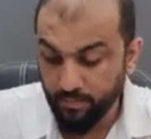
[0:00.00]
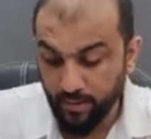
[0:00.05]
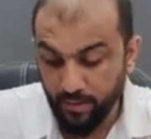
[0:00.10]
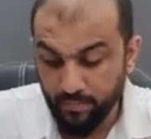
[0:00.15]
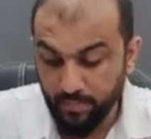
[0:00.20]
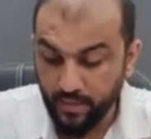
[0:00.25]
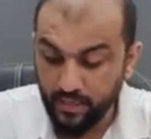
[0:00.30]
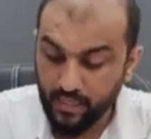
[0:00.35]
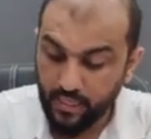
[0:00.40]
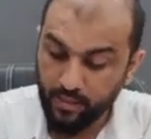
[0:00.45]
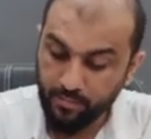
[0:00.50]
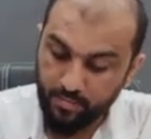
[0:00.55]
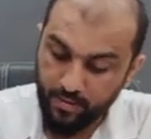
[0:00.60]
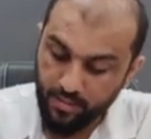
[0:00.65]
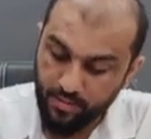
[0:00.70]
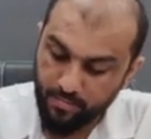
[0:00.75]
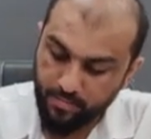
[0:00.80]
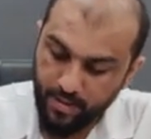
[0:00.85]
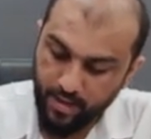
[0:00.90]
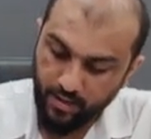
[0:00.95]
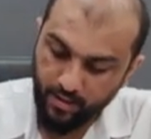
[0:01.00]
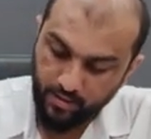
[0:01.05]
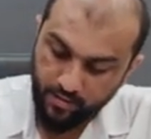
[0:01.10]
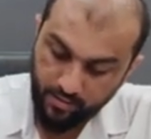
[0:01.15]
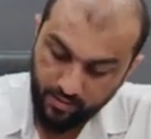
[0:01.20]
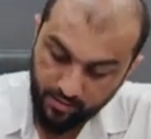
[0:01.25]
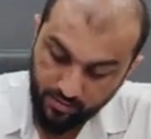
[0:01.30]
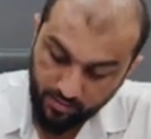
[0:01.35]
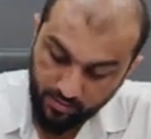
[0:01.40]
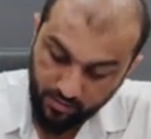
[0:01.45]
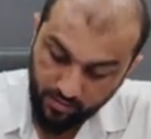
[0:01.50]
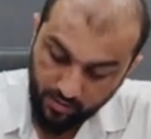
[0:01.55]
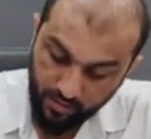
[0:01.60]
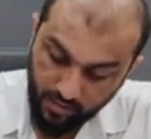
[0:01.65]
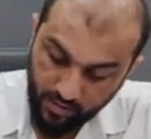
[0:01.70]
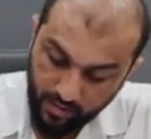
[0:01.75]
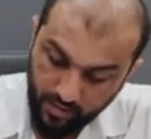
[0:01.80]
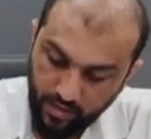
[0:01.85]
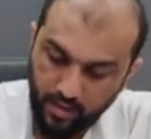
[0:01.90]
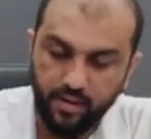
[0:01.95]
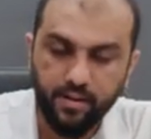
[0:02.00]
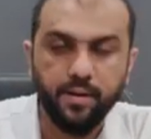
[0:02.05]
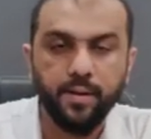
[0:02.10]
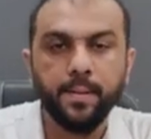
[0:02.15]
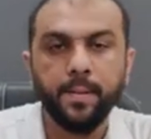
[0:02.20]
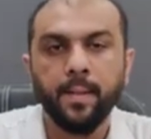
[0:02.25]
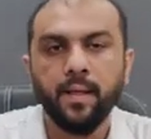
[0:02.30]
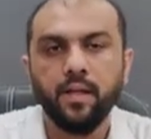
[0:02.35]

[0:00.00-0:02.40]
people keep in the bank. This is incorrect.